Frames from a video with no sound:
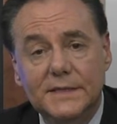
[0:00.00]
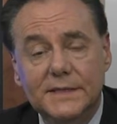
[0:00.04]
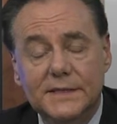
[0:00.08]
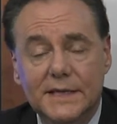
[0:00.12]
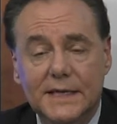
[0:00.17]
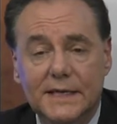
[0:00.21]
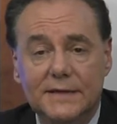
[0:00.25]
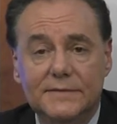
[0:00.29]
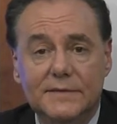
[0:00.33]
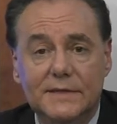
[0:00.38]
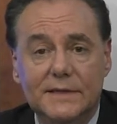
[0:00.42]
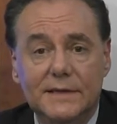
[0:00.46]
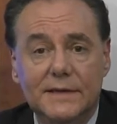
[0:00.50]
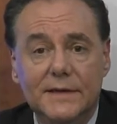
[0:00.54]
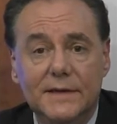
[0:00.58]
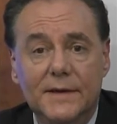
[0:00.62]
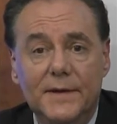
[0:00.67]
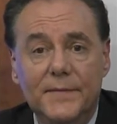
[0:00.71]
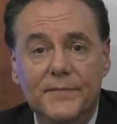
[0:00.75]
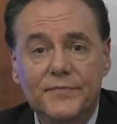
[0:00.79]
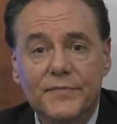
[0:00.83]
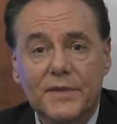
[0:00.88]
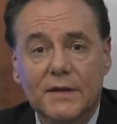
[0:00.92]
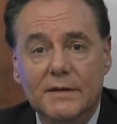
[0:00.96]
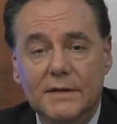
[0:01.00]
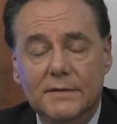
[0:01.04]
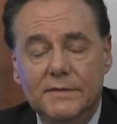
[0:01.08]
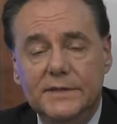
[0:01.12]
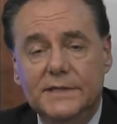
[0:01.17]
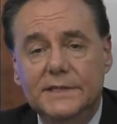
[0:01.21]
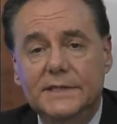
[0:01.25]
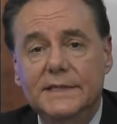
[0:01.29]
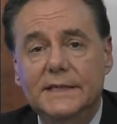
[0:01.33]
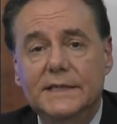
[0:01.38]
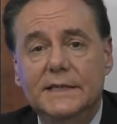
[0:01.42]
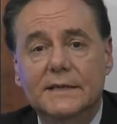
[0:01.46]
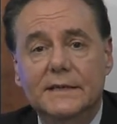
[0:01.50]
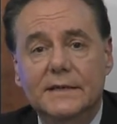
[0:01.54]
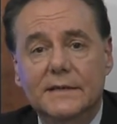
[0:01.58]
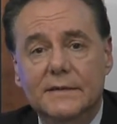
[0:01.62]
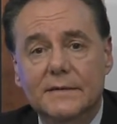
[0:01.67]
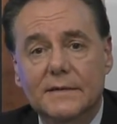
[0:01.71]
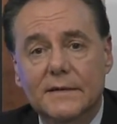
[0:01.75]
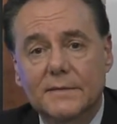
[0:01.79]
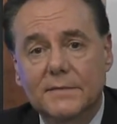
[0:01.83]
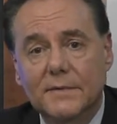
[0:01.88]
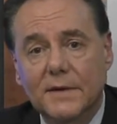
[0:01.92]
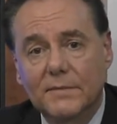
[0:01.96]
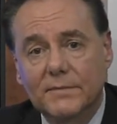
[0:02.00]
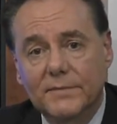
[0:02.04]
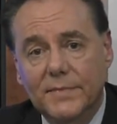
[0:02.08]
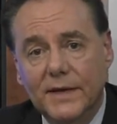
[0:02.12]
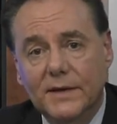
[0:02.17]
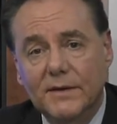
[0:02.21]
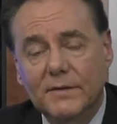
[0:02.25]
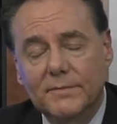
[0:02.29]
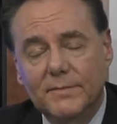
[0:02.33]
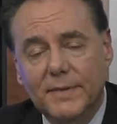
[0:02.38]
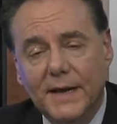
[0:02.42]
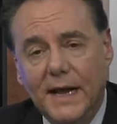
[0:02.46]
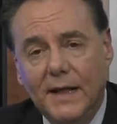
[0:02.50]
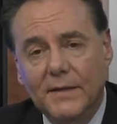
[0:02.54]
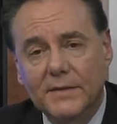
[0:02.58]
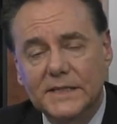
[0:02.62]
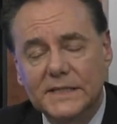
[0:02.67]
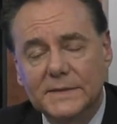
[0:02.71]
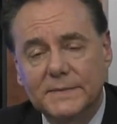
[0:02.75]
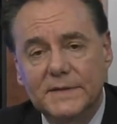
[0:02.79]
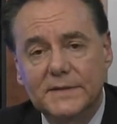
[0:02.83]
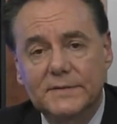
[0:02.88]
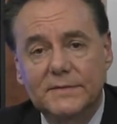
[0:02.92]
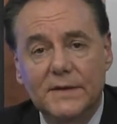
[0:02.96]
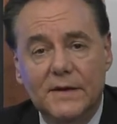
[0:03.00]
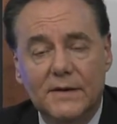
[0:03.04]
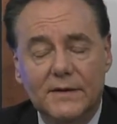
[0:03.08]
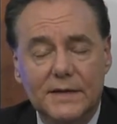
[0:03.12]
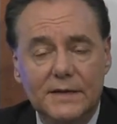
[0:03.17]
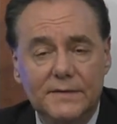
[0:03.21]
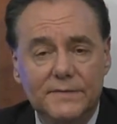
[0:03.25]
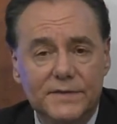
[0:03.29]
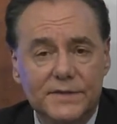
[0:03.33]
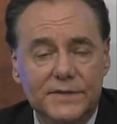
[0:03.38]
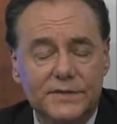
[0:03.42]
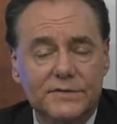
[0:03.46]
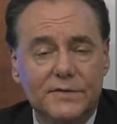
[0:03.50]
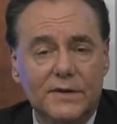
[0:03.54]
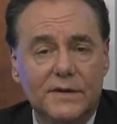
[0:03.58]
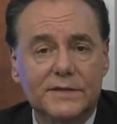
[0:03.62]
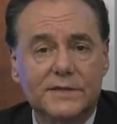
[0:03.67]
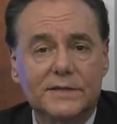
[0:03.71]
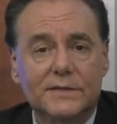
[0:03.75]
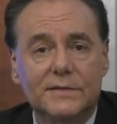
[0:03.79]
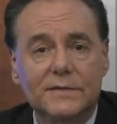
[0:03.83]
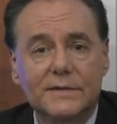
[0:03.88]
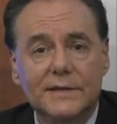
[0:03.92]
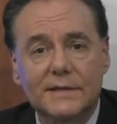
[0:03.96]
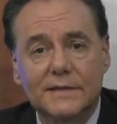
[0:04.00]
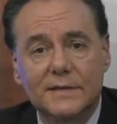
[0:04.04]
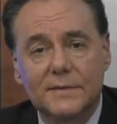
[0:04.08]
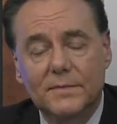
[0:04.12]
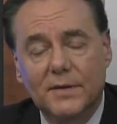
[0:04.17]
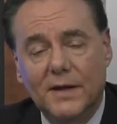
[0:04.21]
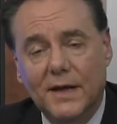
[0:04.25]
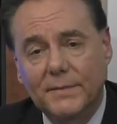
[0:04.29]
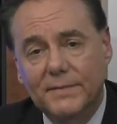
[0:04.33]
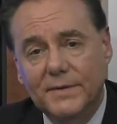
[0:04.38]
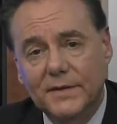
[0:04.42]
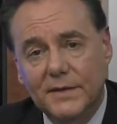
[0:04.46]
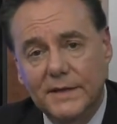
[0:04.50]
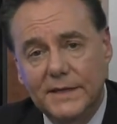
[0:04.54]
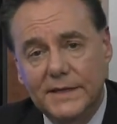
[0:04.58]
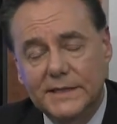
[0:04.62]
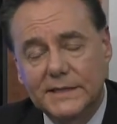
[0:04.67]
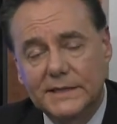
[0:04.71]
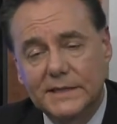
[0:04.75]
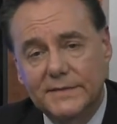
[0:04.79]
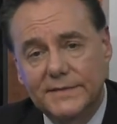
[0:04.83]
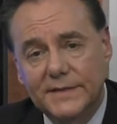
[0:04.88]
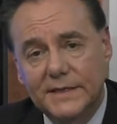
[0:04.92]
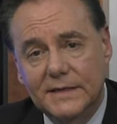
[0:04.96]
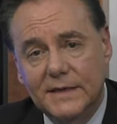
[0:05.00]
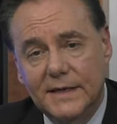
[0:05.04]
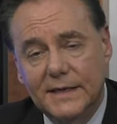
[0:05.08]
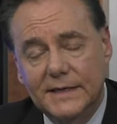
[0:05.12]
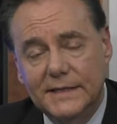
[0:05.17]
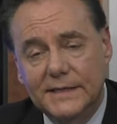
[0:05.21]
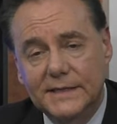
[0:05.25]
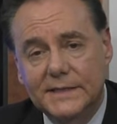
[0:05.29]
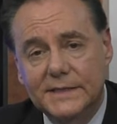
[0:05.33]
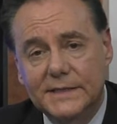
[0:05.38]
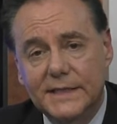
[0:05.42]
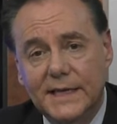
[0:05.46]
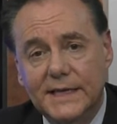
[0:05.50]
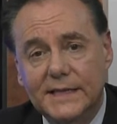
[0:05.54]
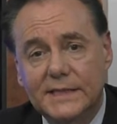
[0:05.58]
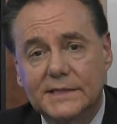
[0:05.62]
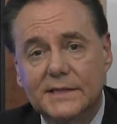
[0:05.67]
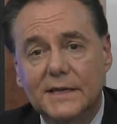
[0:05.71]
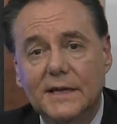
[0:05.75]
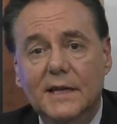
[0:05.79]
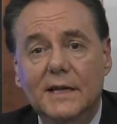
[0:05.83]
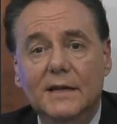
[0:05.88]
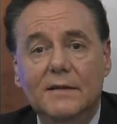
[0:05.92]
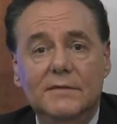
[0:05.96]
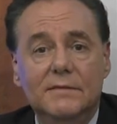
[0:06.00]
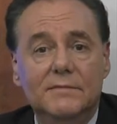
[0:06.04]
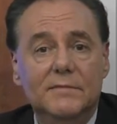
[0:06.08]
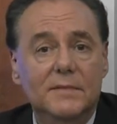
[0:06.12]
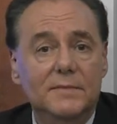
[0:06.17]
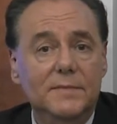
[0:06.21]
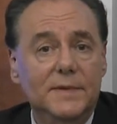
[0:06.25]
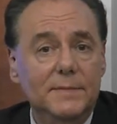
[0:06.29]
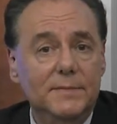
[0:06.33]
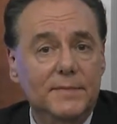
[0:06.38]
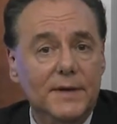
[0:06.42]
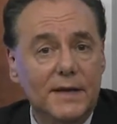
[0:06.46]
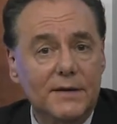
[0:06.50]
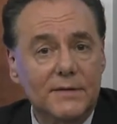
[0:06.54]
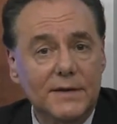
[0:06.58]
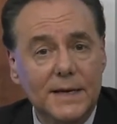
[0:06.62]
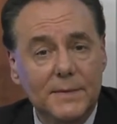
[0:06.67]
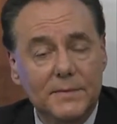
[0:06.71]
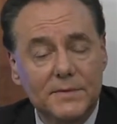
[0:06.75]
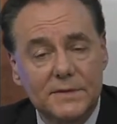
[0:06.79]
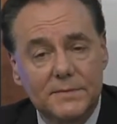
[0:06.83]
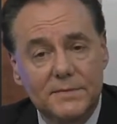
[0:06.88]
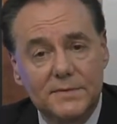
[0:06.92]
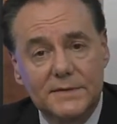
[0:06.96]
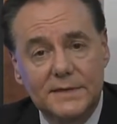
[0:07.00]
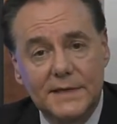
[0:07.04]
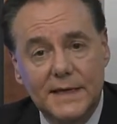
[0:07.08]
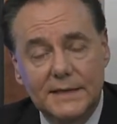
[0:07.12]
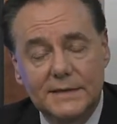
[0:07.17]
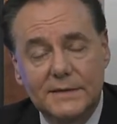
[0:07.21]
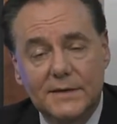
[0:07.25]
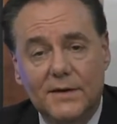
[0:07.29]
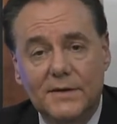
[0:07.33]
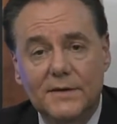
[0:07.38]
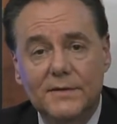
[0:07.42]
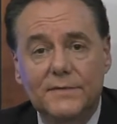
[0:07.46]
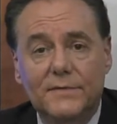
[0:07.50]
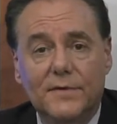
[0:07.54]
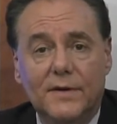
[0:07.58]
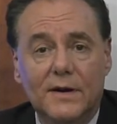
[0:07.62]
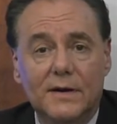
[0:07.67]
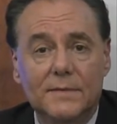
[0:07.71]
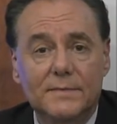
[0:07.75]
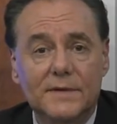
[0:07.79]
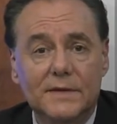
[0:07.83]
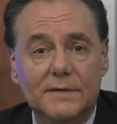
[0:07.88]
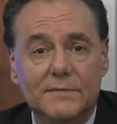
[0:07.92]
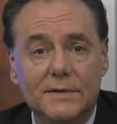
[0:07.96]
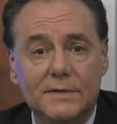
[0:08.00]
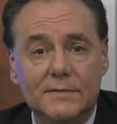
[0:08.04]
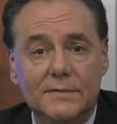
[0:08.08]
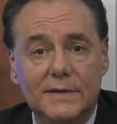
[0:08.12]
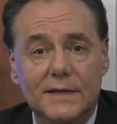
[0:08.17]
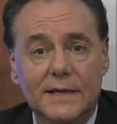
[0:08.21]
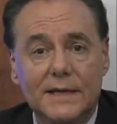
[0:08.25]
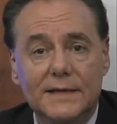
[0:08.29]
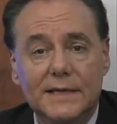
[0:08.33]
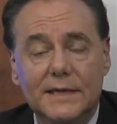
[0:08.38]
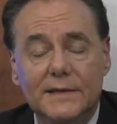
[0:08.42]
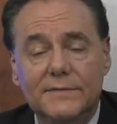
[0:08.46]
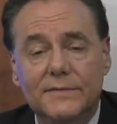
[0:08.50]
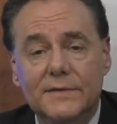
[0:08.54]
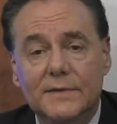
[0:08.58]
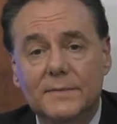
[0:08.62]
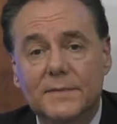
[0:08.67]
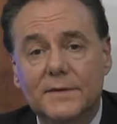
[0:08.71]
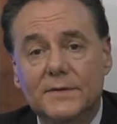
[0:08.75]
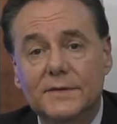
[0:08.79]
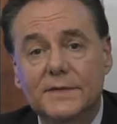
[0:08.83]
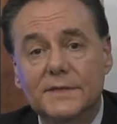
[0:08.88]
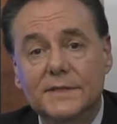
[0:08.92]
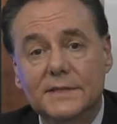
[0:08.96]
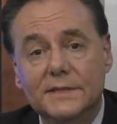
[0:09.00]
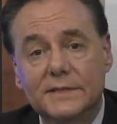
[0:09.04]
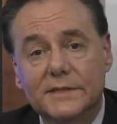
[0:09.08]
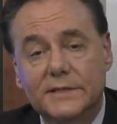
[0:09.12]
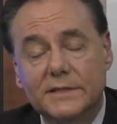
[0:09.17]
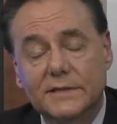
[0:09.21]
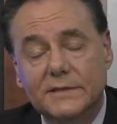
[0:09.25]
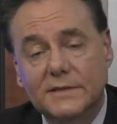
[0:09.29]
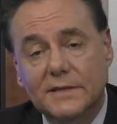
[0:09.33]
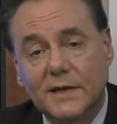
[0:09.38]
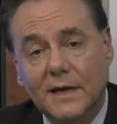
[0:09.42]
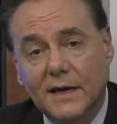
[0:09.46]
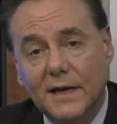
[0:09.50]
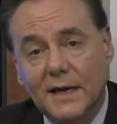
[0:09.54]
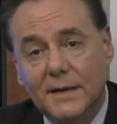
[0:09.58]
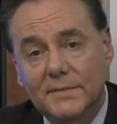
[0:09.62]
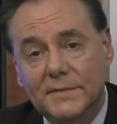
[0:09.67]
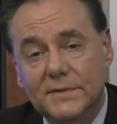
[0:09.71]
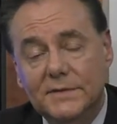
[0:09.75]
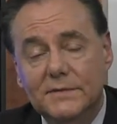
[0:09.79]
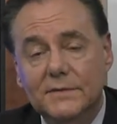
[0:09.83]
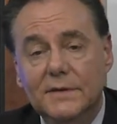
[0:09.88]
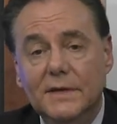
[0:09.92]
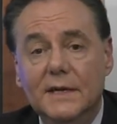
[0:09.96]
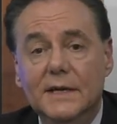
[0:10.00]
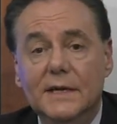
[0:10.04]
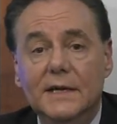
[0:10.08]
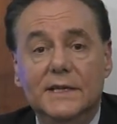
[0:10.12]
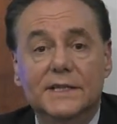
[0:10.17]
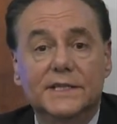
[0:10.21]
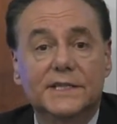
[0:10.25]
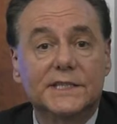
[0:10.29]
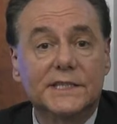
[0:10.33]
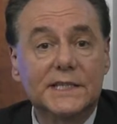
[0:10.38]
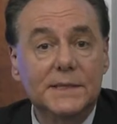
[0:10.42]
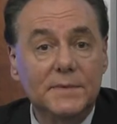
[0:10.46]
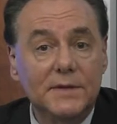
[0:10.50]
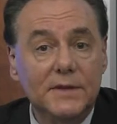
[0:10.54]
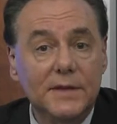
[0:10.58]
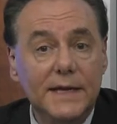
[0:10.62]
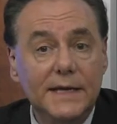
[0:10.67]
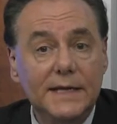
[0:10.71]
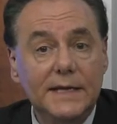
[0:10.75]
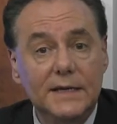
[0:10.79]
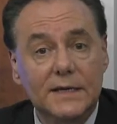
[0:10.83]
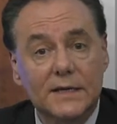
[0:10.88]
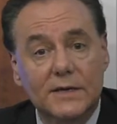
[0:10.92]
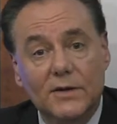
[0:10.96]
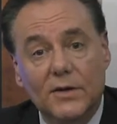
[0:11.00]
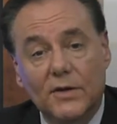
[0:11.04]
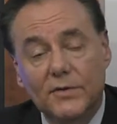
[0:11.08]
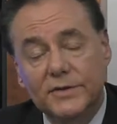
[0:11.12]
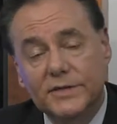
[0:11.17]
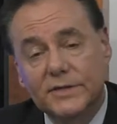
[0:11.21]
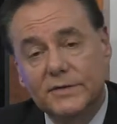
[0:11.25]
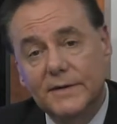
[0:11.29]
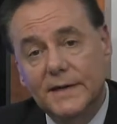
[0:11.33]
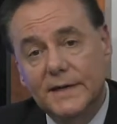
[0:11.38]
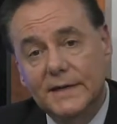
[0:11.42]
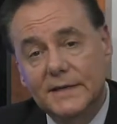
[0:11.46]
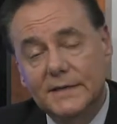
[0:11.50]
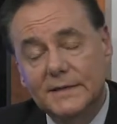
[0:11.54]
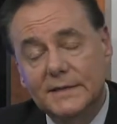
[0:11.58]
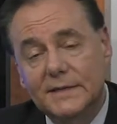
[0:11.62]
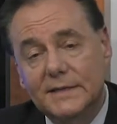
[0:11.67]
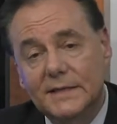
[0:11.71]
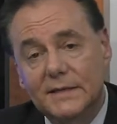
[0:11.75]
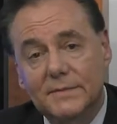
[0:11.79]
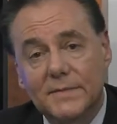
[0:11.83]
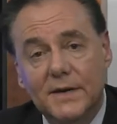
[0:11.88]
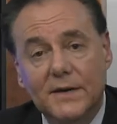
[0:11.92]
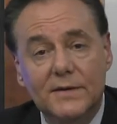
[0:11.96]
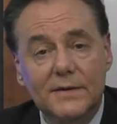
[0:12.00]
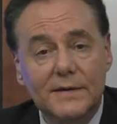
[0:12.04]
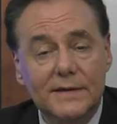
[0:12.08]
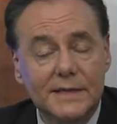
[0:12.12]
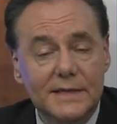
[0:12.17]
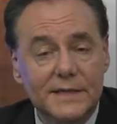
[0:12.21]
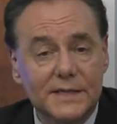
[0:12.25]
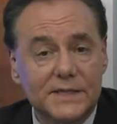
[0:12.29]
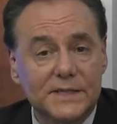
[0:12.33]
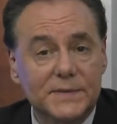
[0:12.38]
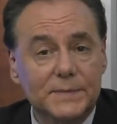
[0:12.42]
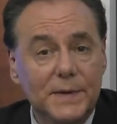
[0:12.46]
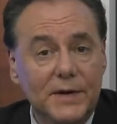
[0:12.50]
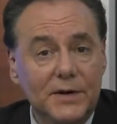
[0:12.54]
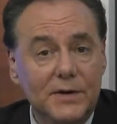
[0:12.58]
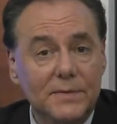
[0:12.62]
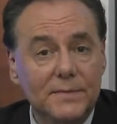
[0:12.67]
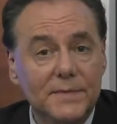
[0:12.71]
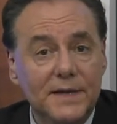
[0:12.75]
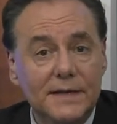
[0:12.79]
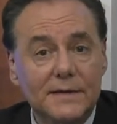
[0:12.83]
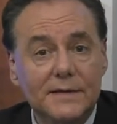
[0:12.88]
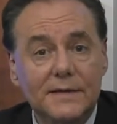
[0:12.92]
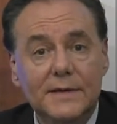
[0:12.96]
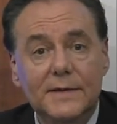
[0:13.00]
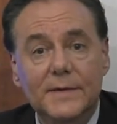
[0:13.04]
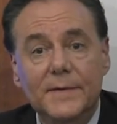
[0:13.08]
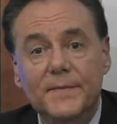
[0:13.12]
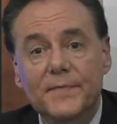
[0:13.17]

safety. We would see a, a, better balance between our infrastructure and the population of the United States. We would be better able to protect our environment. We would give immigrants time to assimilate and acculturate into the American experiment.